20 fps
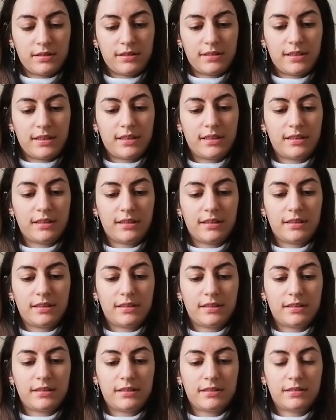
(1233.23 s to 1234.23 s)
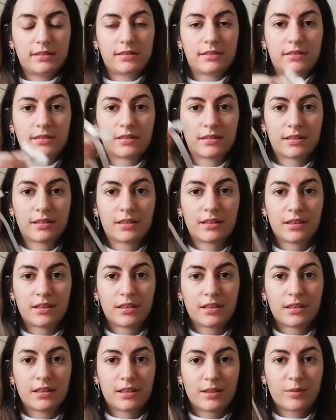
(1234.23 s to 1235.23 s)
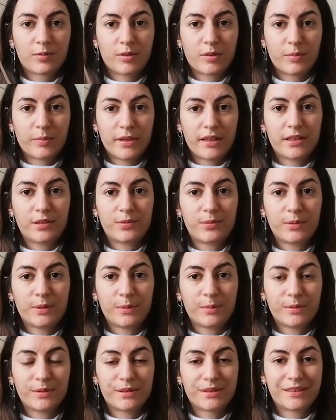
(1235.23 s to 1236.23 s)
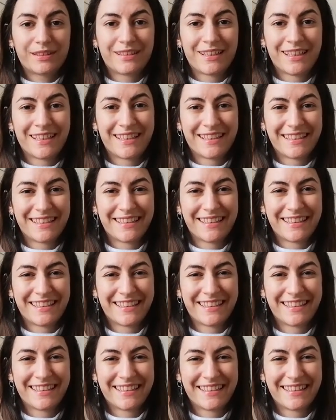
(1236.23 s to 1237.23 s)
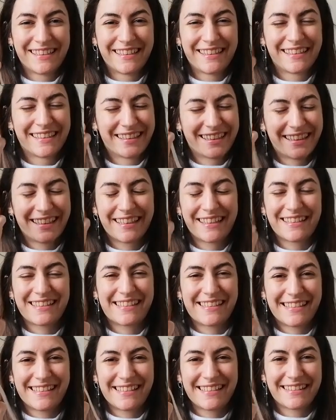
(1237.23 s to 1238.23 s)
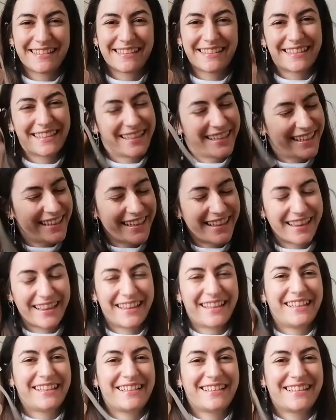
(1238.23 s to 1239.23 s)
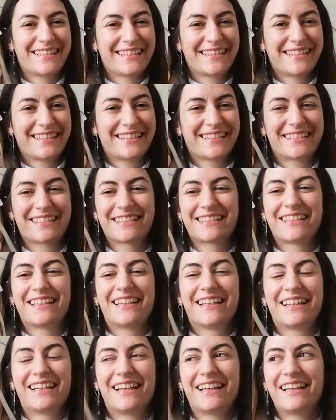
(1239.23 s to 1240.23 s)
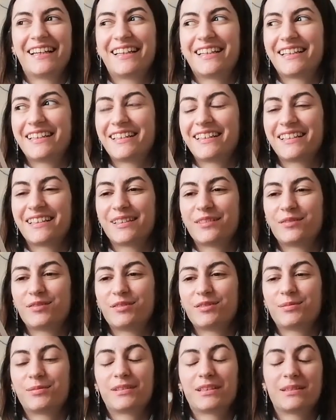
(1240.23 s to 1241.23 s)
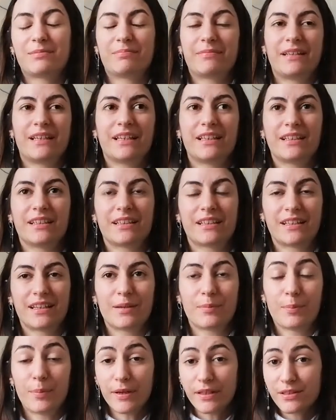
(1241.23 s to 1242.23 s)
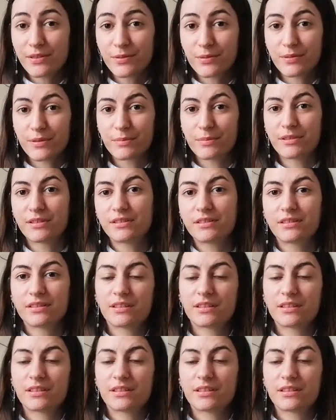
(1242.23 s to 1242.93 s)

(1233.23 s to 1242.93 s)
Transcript: ta-da! We made a ribbon. That's it. That is it. And if you wanna make a better ribbon,